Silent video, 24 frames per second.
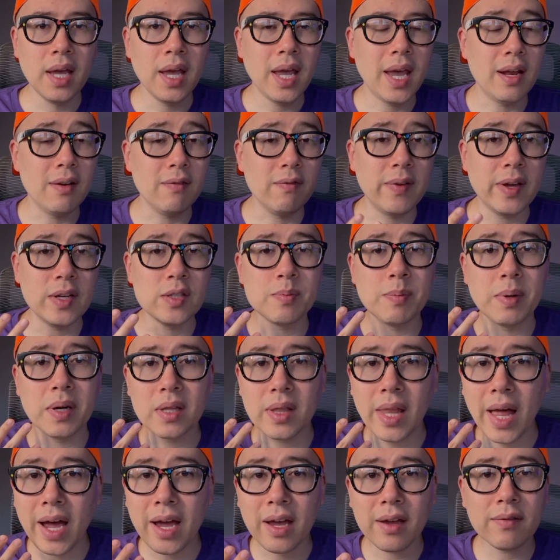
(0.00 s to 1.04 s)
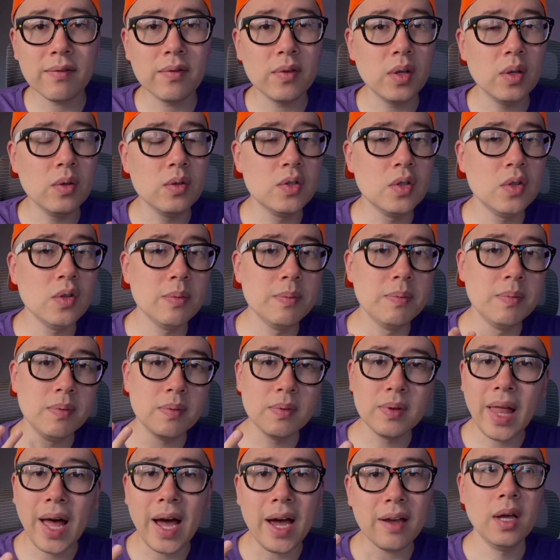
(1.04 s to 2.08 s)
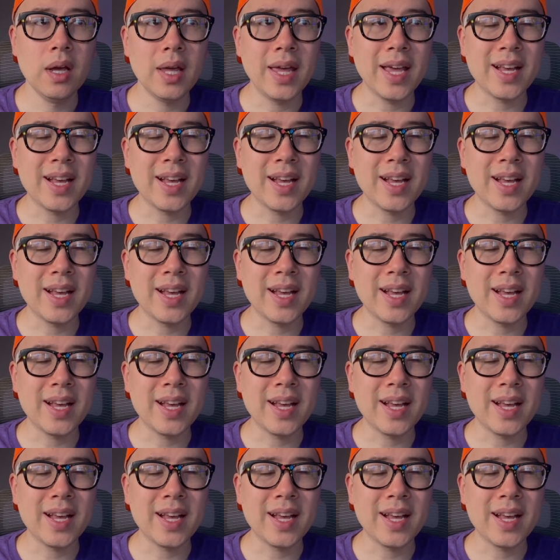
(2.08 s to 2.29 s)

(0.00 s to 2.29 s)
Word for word: and Facebook Live, YouTube Live,